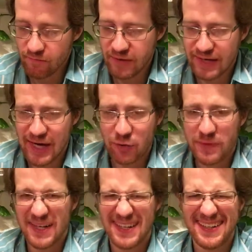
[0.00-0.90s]
And now I'm
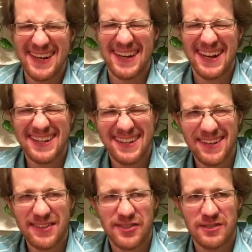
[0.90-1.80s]
getting a
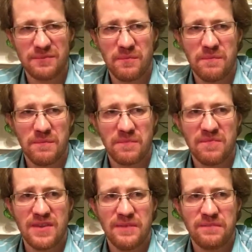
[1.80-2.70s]
touch
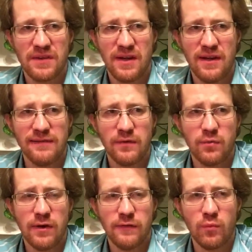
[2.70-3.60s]
of
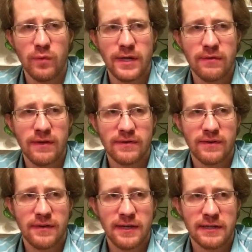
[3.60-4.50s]
a woody
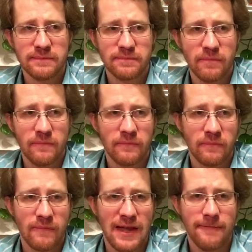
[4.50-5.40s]
resin thing.
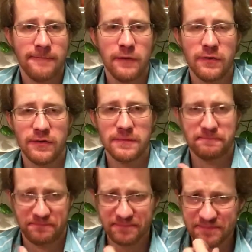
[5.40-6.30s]
At first,
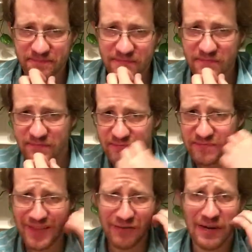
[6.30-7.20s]

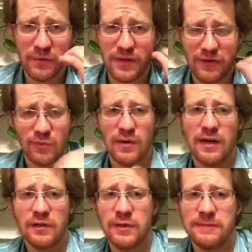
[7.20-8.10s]
right when I
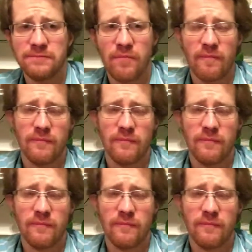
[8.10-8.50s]
swallow it,